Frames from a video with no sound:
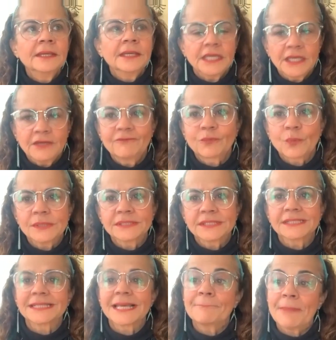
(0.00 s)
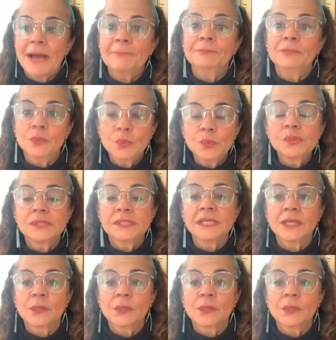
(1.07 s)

influences, and my music,